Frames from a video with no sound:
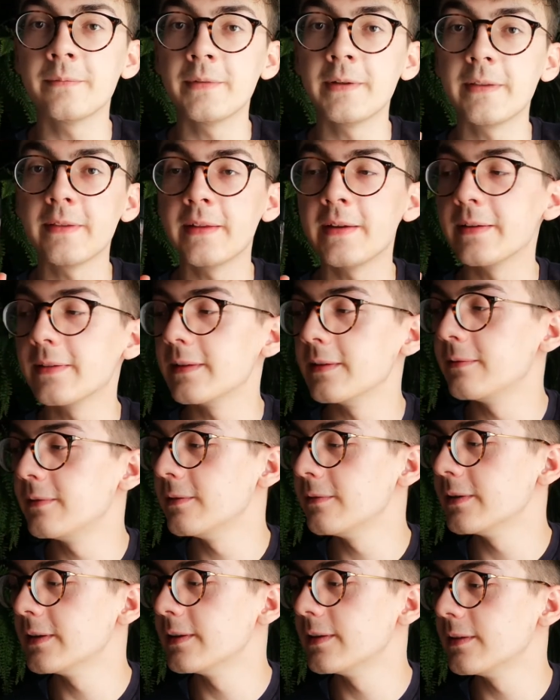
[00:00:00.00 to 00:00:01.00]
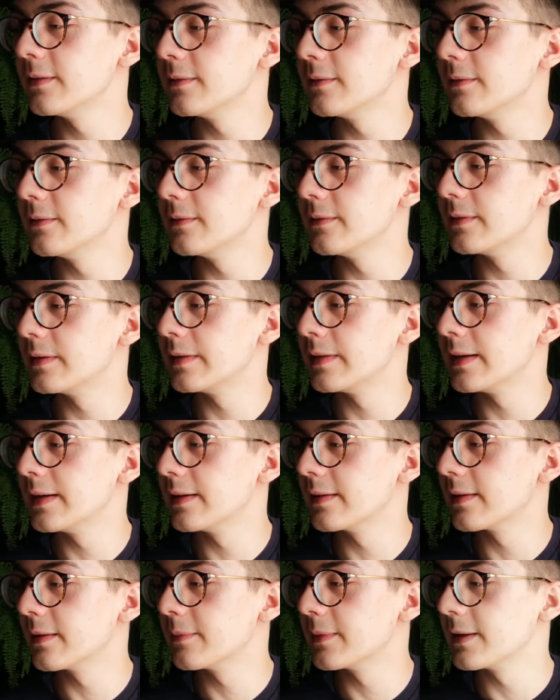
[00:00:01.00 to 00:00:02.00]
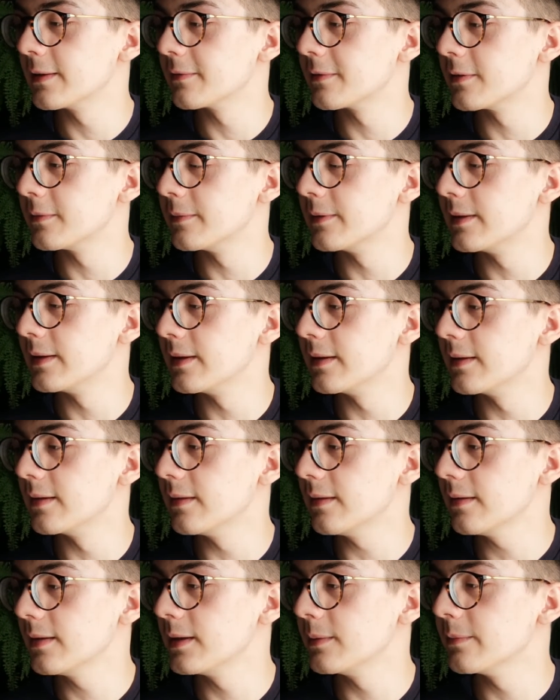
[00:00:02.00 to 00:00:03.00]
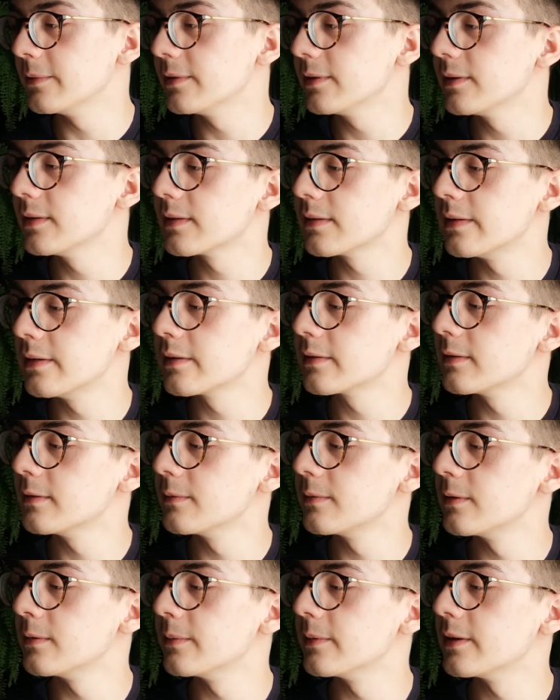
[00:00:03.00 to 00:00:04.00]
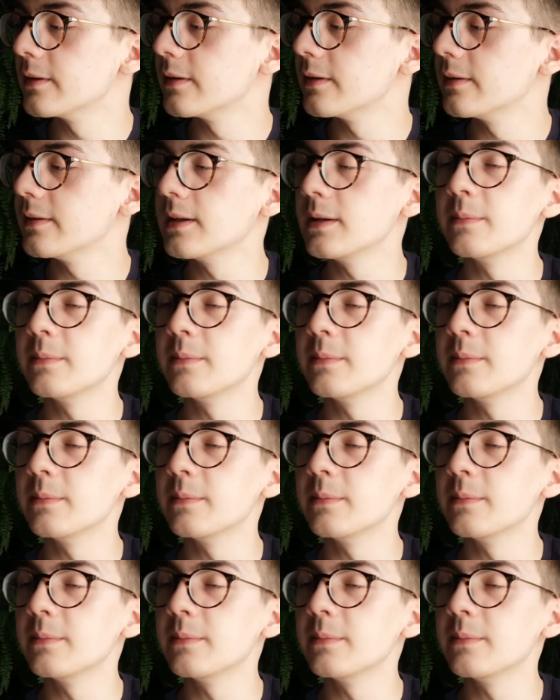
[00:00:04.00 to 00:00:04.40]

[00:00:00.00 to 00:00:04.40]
it's nice. If you want to try something from the Emotions collection from Zara,